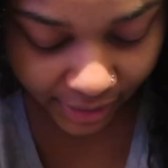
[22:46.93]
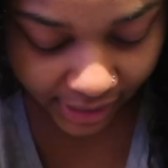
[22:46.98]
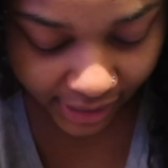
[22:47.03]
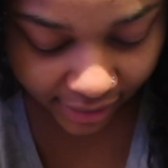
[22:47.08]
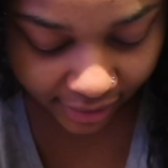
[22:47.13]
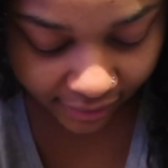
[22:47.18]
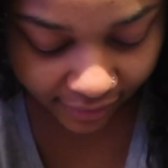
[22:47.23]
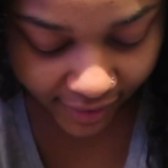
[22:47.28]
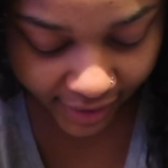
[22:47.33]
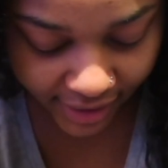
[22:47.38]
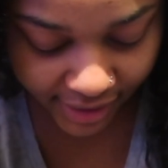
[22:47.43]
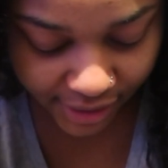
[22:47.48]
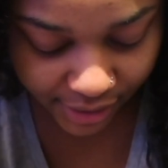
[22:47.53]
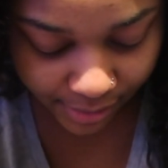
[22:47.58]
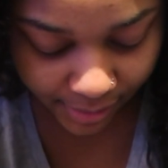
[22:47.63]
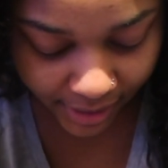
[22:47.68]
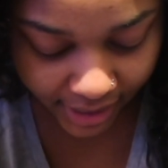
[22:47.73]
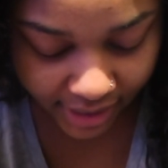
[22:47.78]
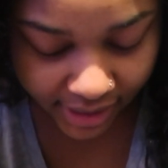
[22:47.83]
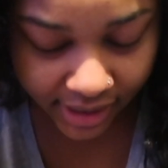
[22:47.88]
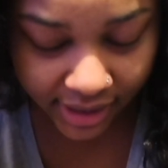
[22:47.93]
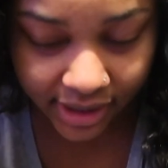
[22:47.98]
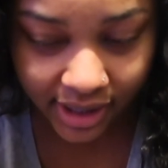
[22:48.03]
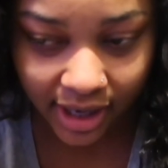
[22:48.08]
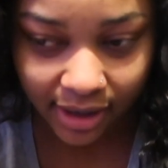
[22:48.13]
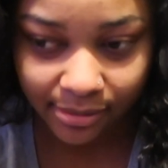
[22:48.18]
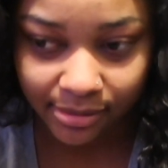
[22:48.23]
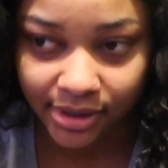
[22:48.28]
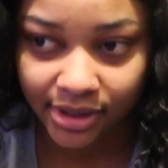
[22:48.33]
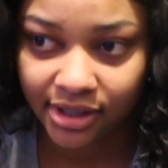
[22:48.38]
When I graduated,
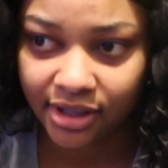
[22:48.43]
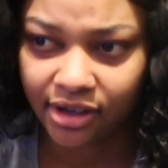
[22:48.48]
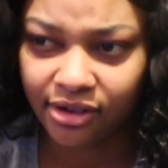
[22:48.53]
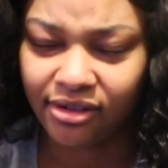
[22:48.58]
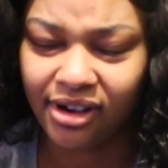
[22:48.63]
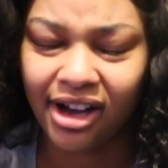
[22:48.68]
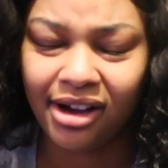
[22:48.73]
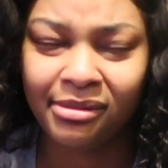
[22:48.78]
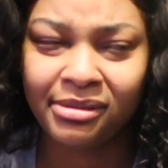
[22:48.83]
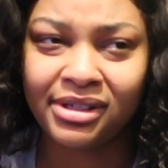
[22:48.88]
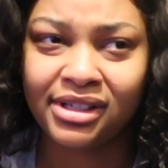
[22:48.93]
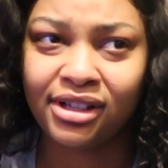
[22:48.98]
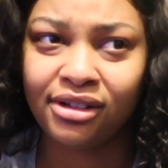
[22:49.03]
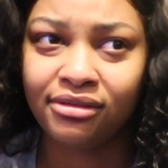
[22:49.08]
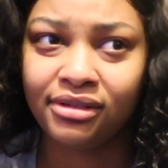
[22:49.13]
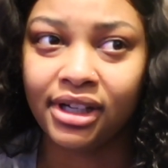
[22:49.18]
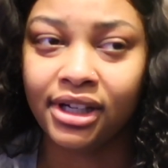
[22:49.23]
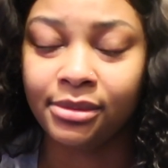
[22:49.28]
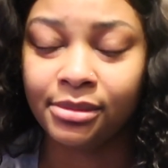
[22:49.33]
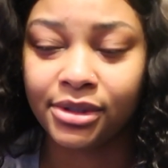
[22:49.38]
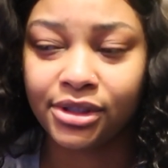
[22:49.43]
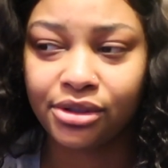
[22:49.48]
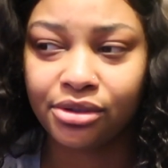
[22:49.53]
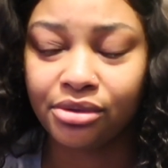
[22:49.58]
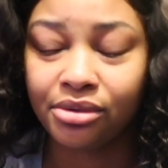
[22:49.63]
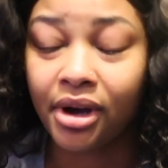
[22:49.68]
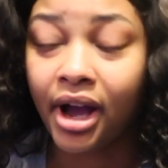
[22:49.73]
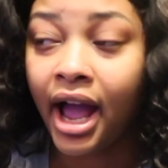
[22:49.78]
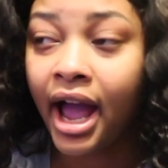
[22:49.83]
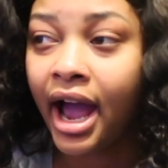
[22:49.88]
I was so done with
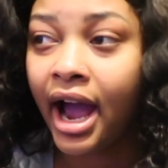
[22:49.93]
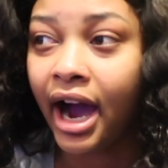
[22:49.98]
school.